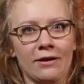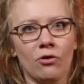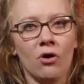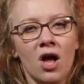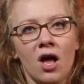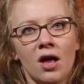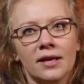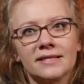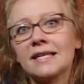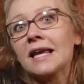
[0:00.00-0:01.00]
or
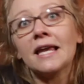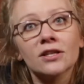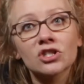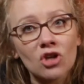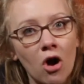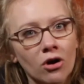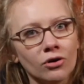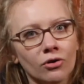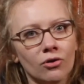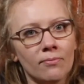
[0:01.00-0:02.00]
singing a
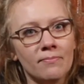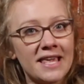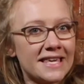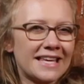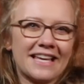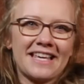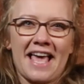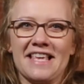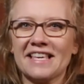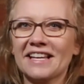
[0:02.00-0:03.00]
song or making a
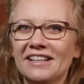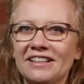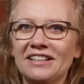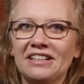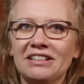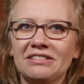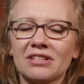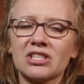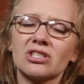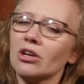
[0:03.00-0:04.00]
cake.
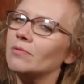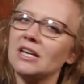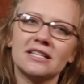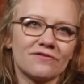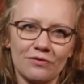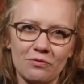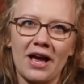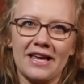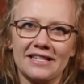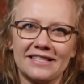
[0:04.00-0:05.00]
There's so many different
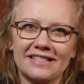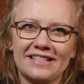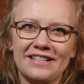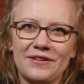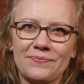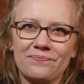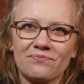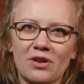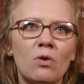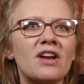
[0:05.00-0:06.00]
ways.
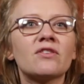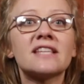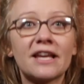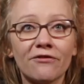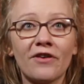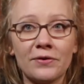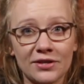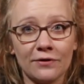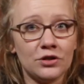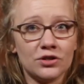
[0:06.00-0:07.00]
Why not take a
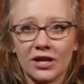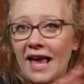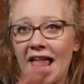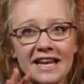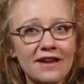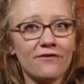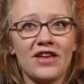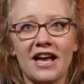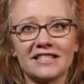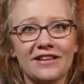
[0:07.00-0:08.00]
photo of you doing any of
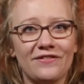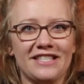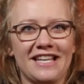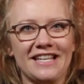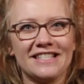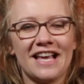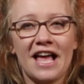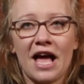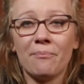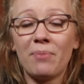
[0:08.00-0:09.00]
the activities
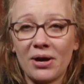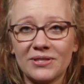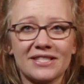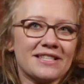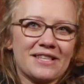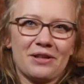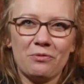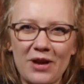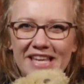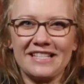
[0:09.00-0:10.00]
and post it so that
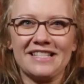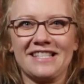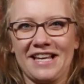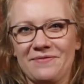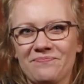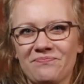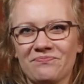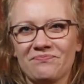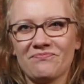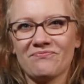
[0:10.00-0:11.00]
we can see?
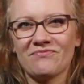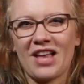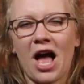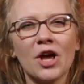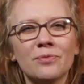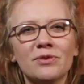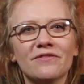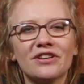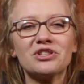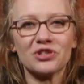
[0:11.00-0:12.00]
I hope
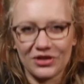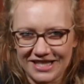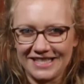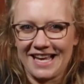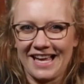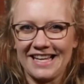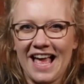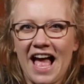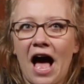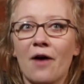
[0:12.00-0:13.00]
you've enjoyed today,
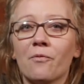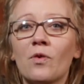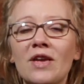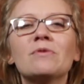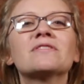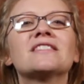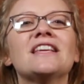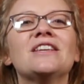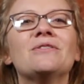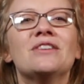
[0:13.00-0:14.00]
and we will see you